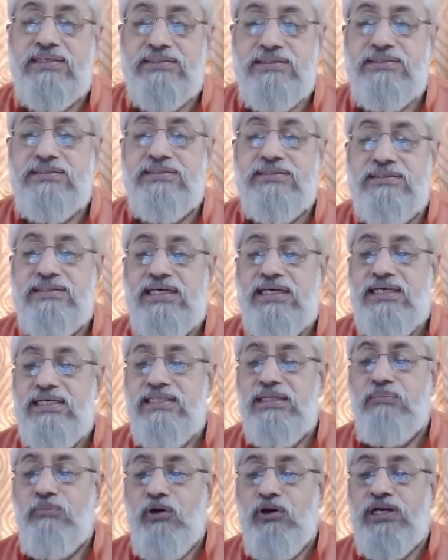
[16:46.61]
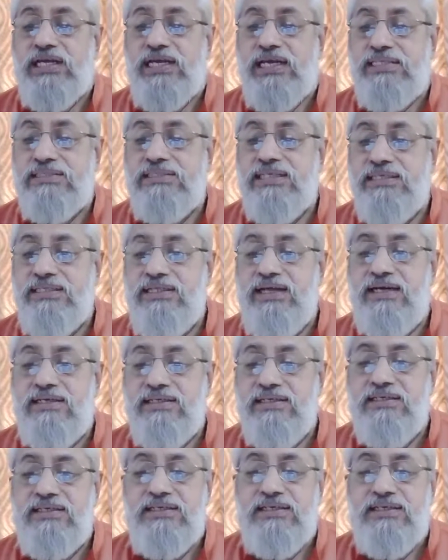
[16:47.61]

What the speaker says: isn't it? In the morning I said that.